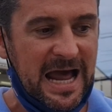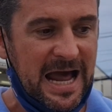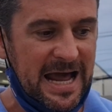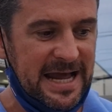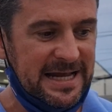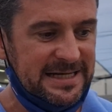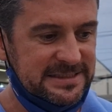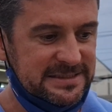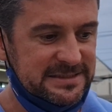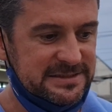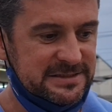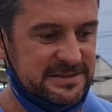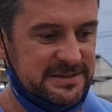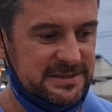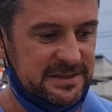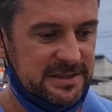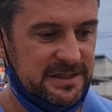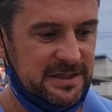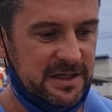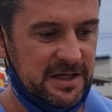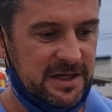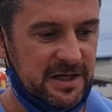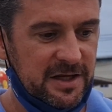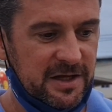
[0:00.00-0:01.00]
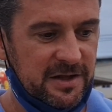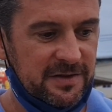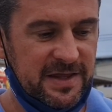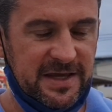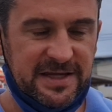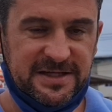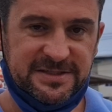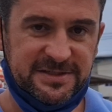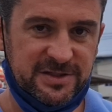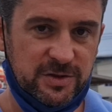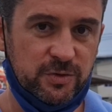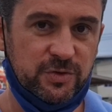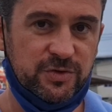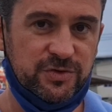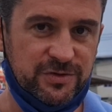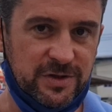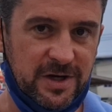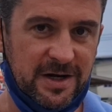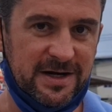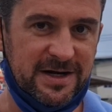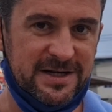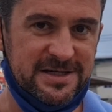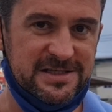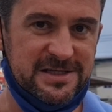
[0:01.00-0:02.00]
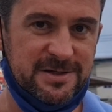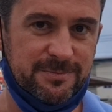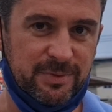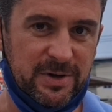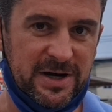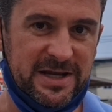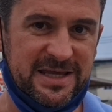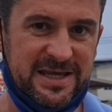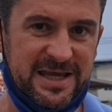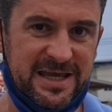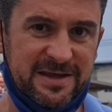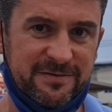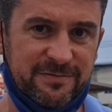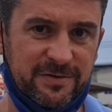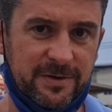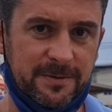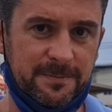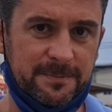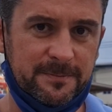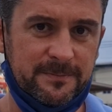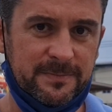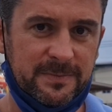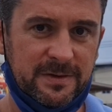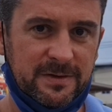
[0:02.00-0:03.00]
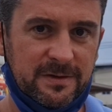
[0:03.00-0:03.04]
and they're still struggling to break even.